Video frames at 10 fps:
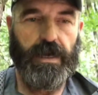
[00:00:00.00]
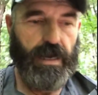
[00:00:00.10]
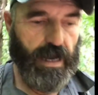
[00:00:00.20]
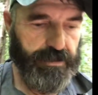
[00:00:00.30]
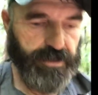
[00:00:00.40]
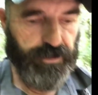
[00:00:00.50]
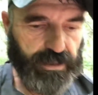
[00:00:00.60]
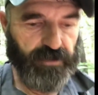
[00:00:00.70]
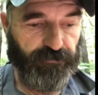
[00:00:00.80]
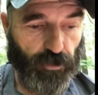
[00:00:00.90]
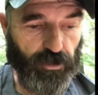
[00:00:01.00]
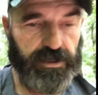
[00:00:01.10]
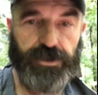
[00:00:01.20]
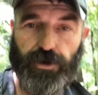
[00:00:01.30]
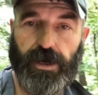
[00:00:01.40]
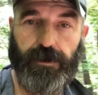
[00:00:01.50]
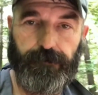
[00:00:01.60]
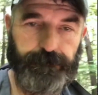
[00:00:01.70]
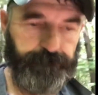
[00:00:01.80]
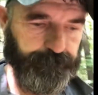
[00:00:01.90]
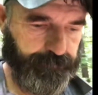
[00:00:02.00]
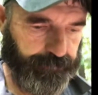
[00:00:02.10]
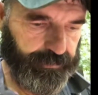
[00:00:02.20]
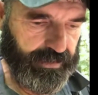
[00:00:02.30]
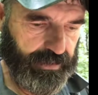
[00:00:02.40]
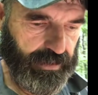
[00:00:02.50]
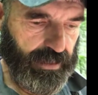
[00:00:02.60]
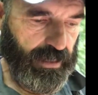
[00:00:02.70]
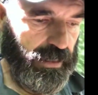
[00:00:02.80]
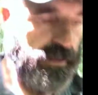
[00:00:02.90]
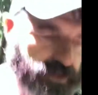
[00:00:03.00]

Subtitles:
and then you hit the Florida Trail, and